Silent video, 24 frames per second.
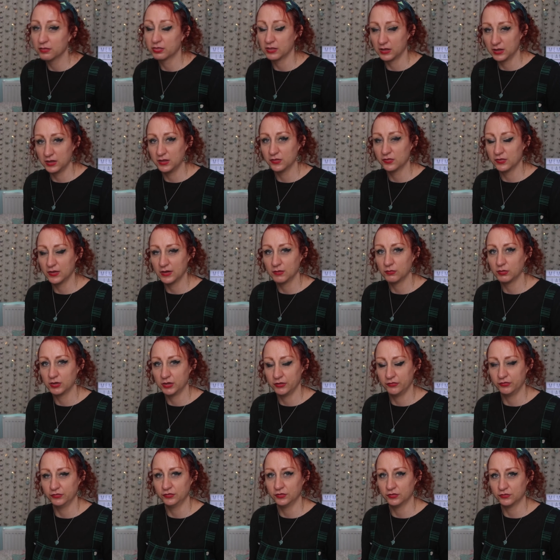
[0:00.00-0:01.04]
That is how I
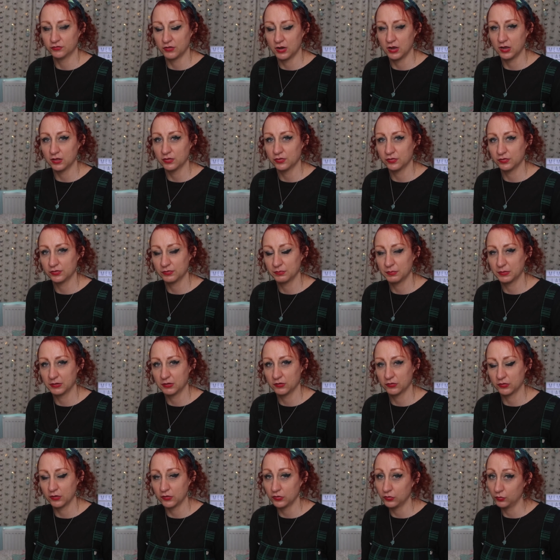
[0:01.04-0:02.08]
used to dress
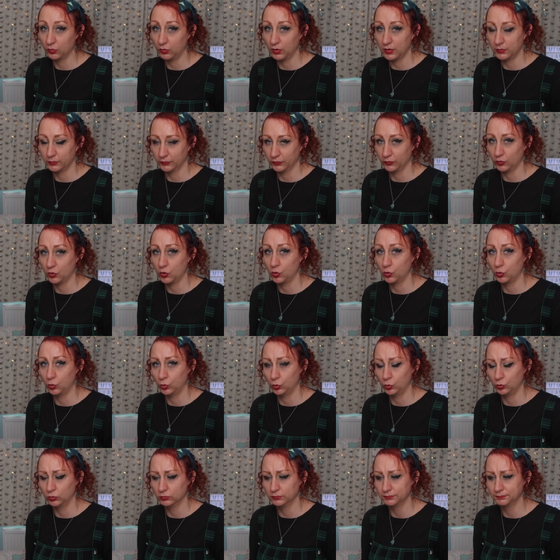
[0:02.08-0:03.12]
because I thought I was
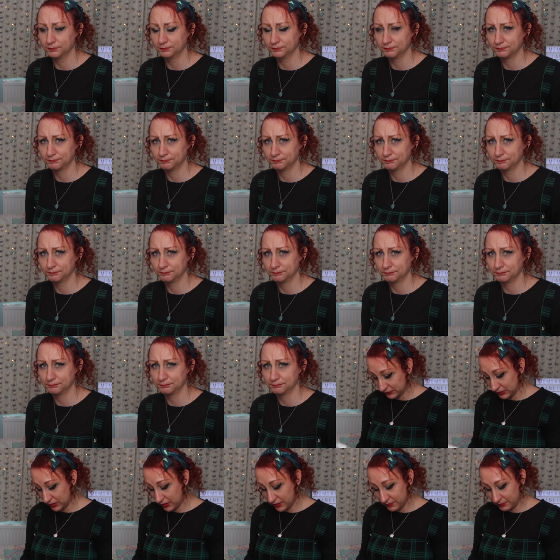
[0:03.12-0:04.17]
cool.
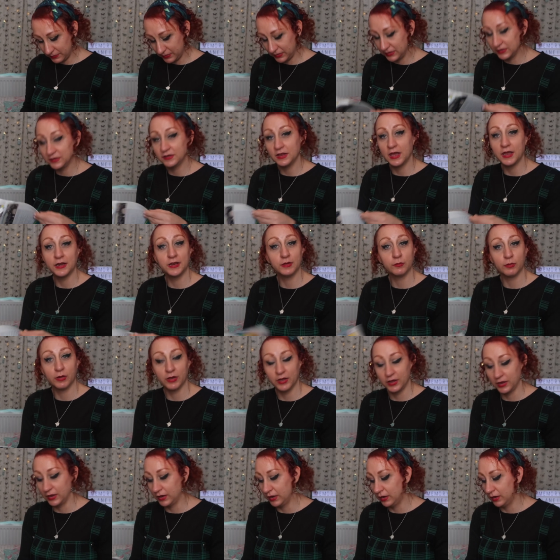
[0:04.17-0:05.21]
I mean,
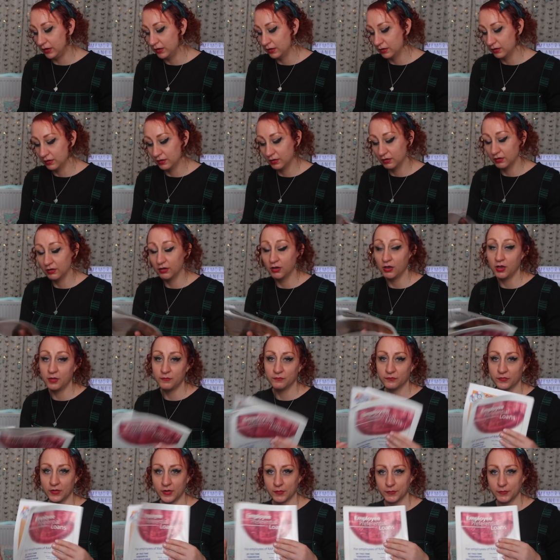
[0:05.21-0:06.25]
anyway,
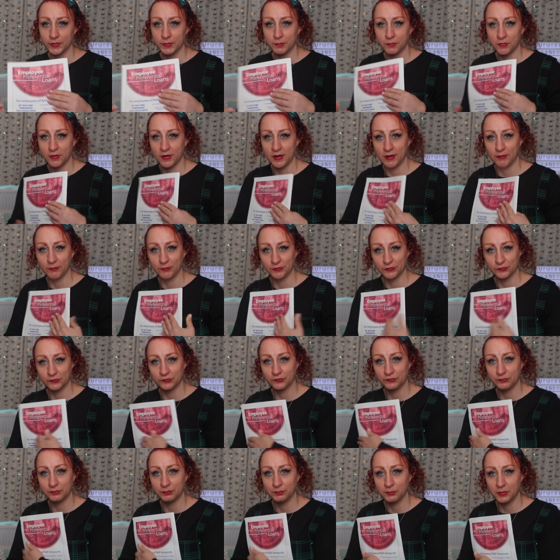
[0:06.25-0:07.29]
I'm very proud
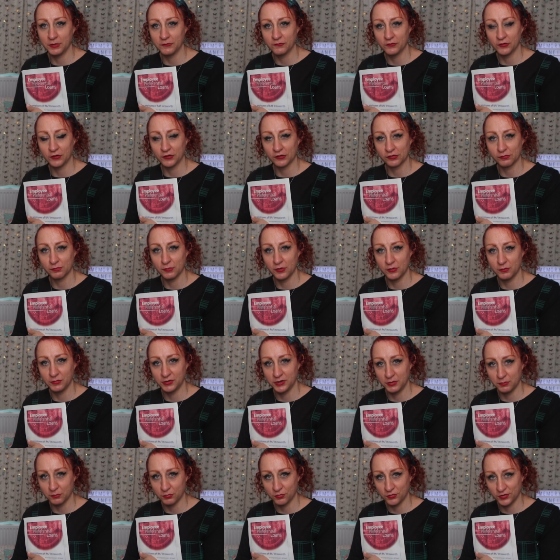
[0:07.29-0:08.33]
of my first
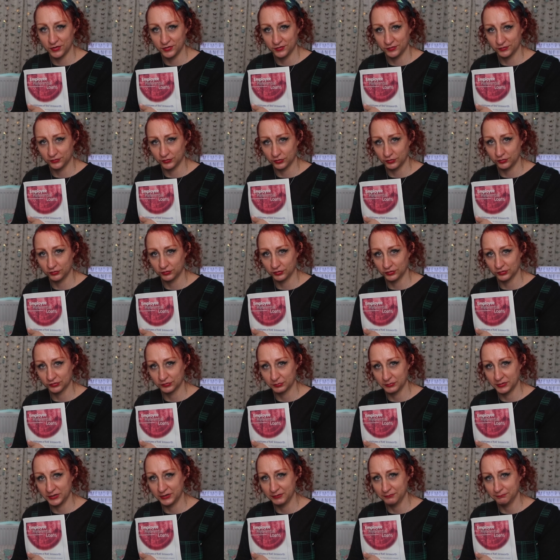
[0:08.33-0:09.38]
moment in print. Don't judge
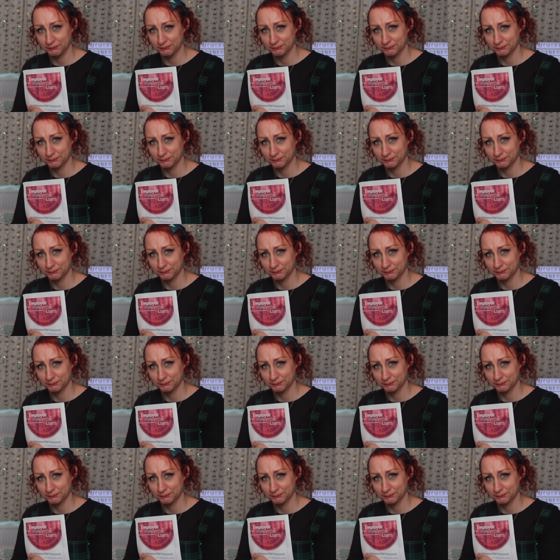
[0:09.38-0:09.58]
me.